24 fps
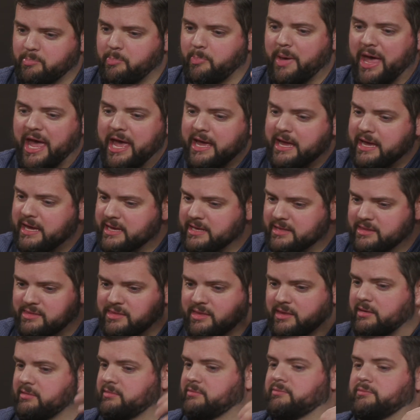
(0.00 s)

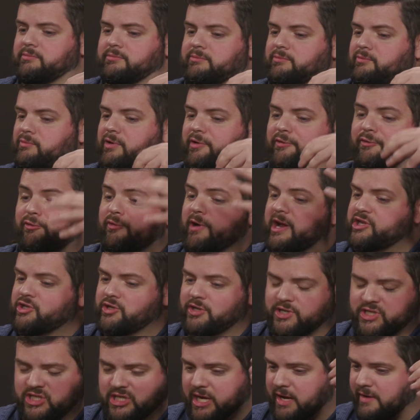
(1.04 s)
bathe, refresh
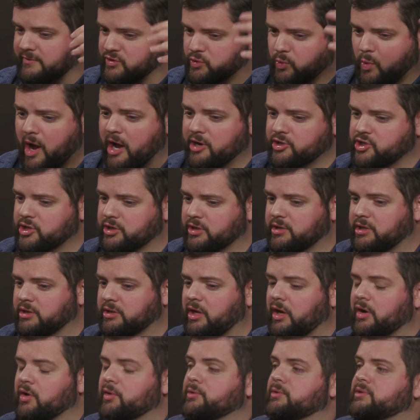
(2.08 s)
yourselves, wash your
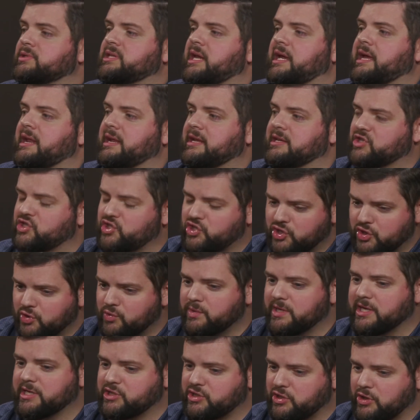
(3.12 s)
clothes, and as
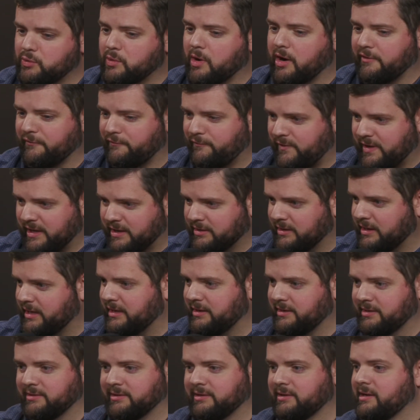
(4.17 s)
soon as you are
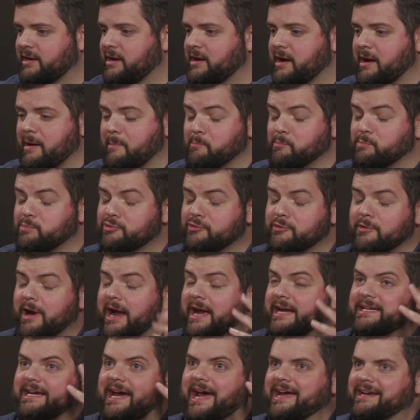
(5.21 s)
feeling
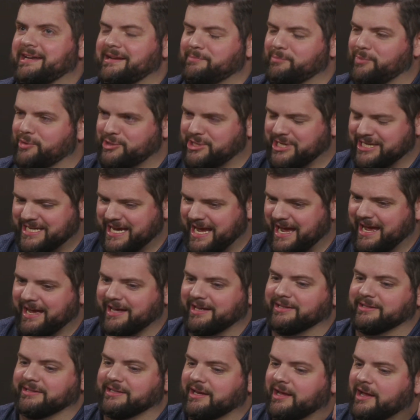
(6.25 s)
bright-eyed and
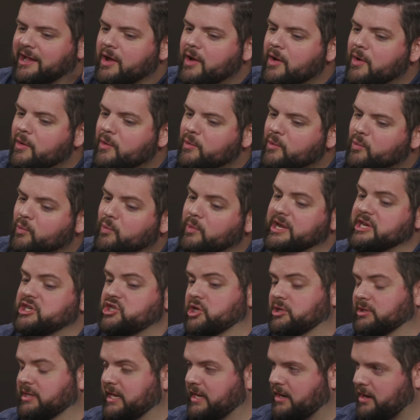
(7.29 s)
bushy-tailed, we
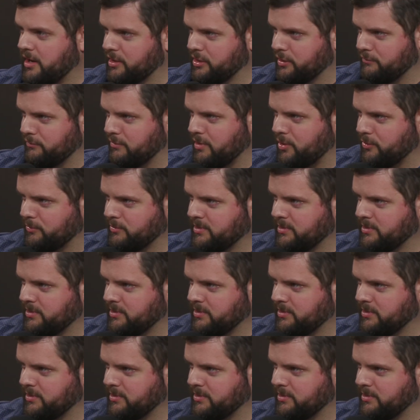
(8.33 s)
shall get on the road.